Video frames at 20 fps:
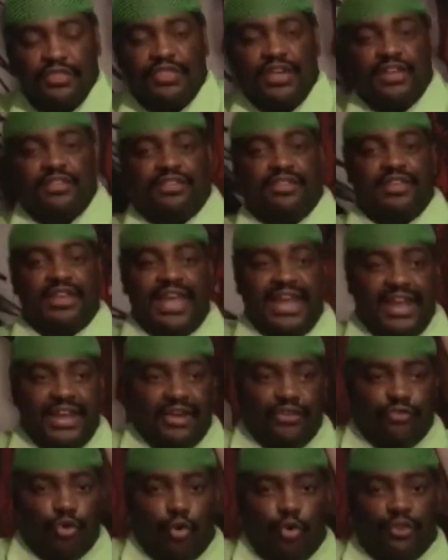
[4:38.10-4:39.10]
the
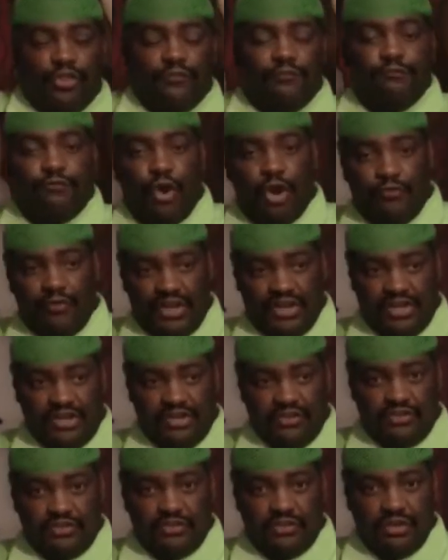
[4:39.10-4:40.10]
slaves or the
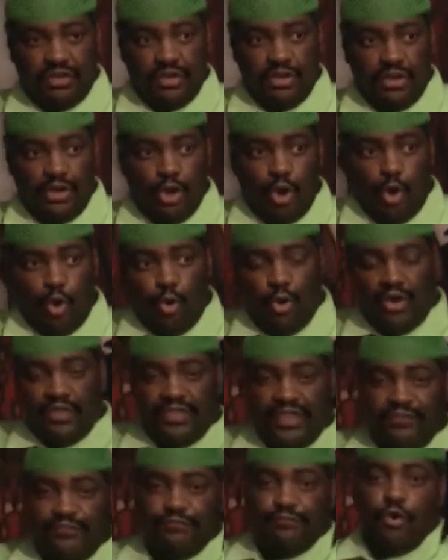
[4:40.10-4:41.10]
foreigners or
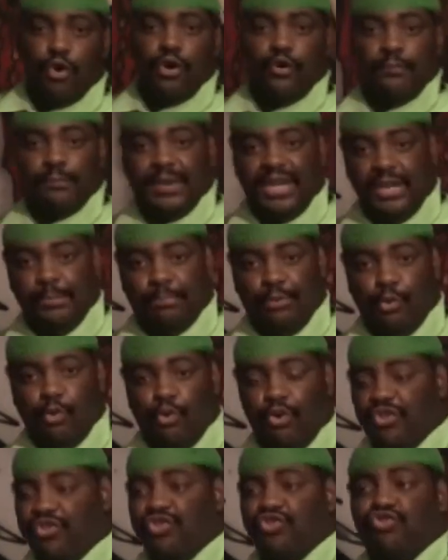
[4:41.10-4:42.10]
the foreign people
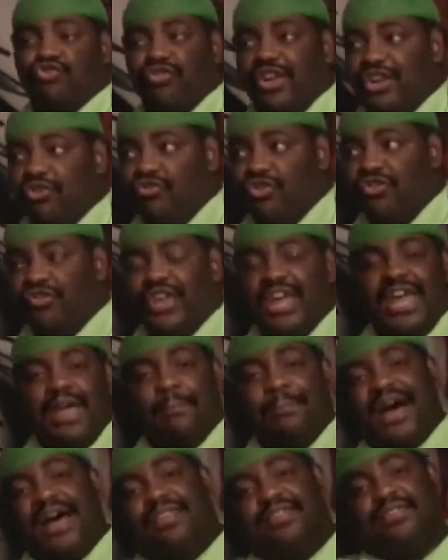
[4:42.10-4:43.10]
or the strangers
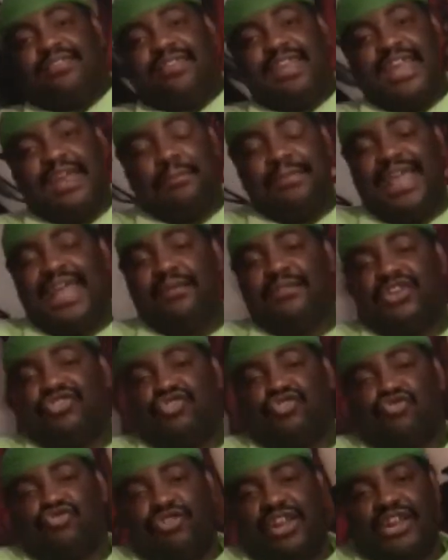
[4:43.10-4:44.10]
by the same name that
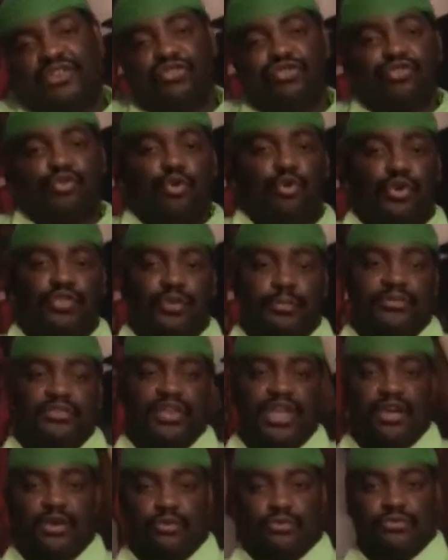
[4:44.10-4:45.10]
the strangers call
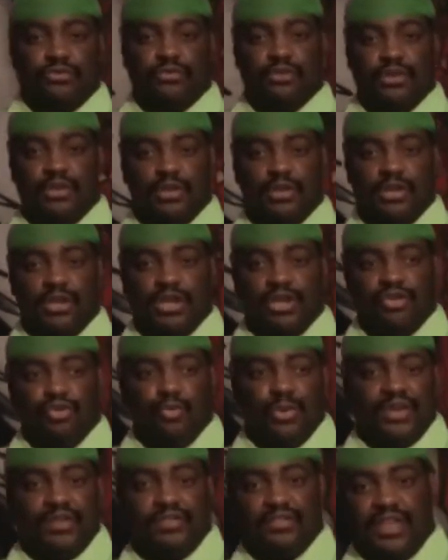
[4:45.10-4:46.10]
themselves.
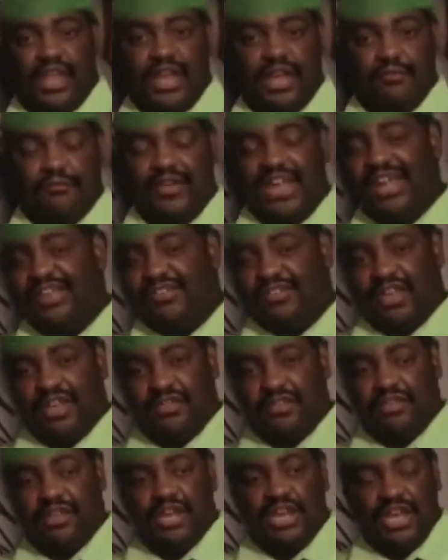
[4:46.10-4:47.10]
You understand? For
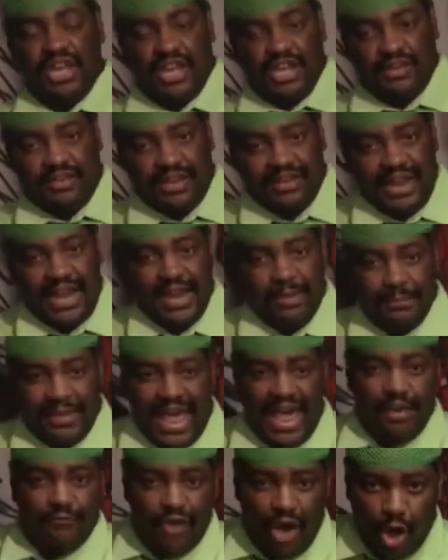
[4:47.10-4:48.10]
instance, the name
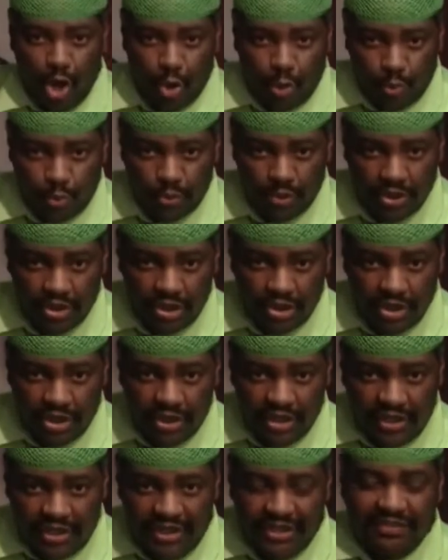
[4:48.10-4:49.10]
Navajo
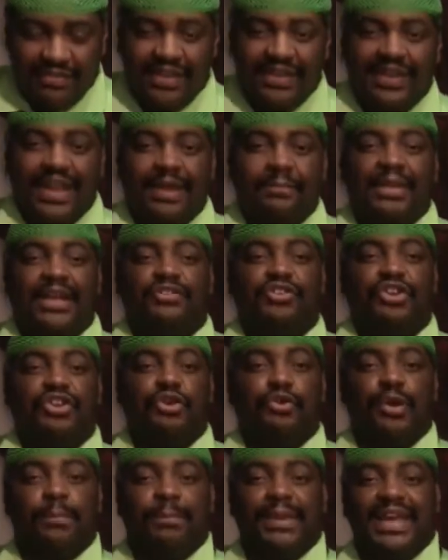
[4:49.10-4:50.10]
is the name that the
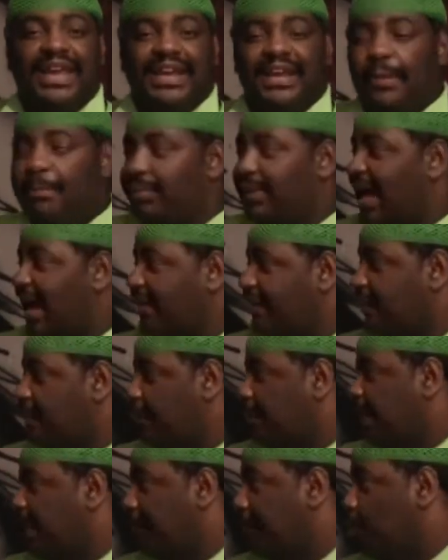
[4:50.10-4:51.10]
European applied to
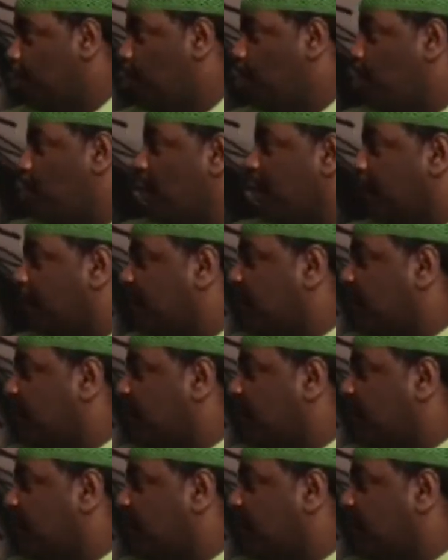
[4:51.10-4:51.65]
the people who call